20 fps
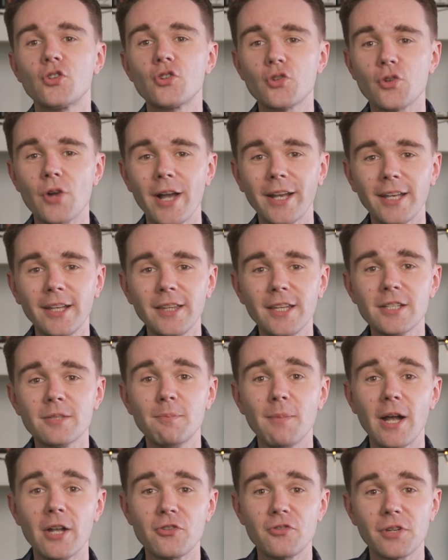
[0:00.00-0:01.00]
Tracking this
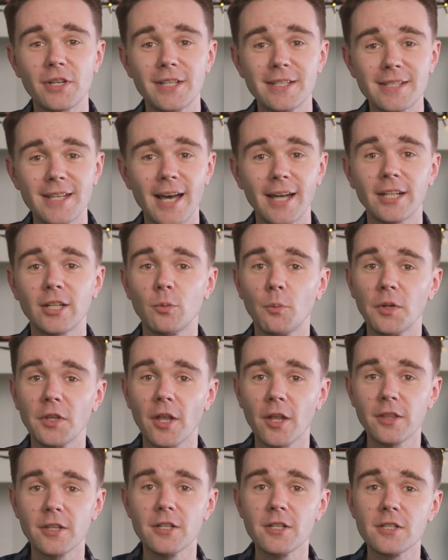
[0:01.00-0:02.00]
metric in tandem with
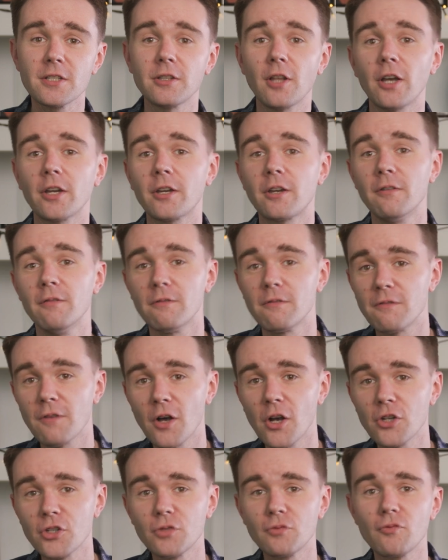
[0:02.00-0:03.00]
others, like
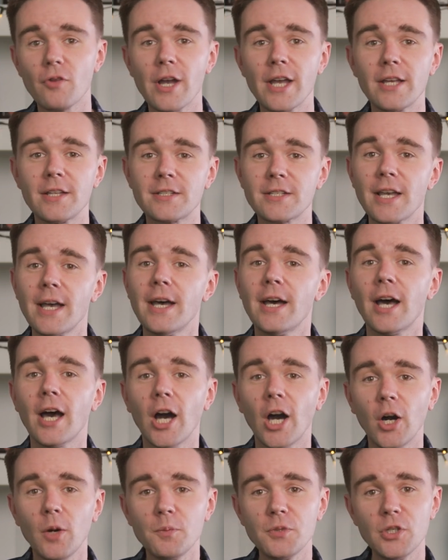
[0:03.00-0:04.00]
conversion rates,
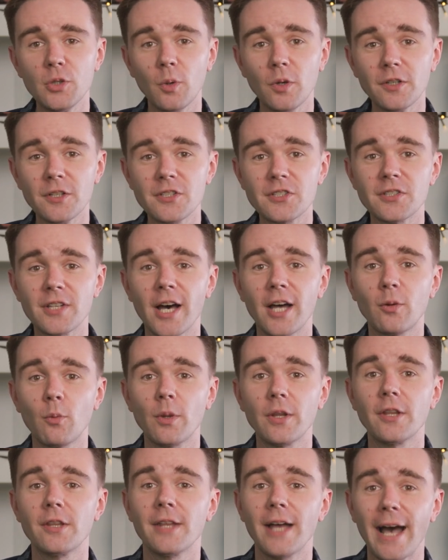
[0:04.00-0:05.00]
helps you understand
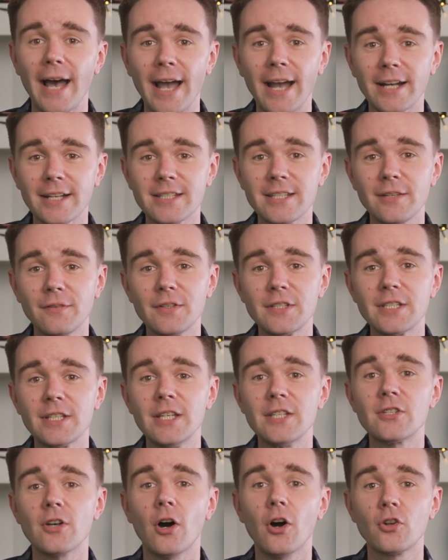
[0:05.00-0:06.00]
whether the
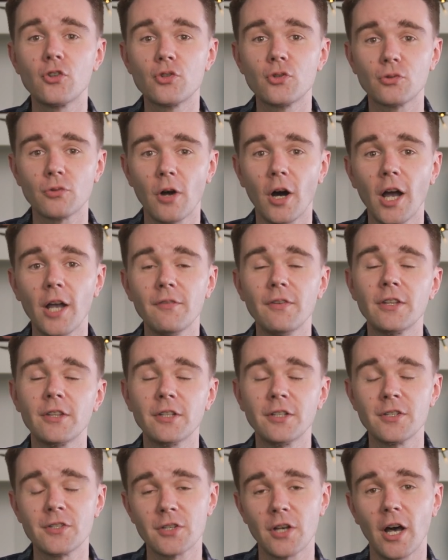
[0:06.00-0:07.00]
activities are driving
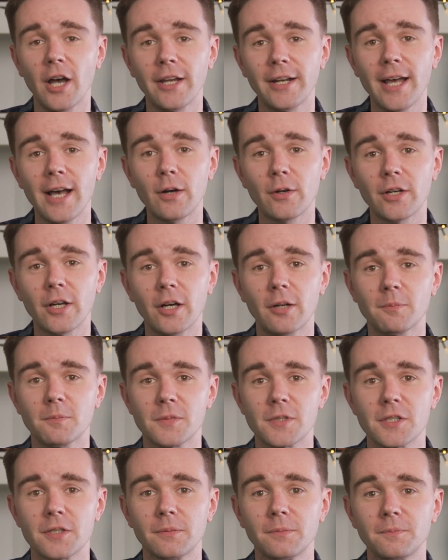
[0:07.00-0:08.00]
the desired
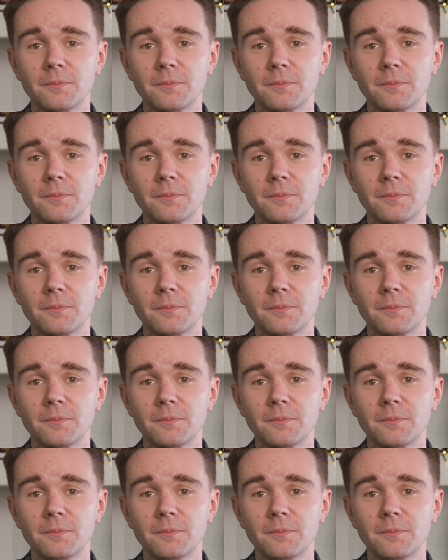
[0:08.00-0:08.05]
outcomes.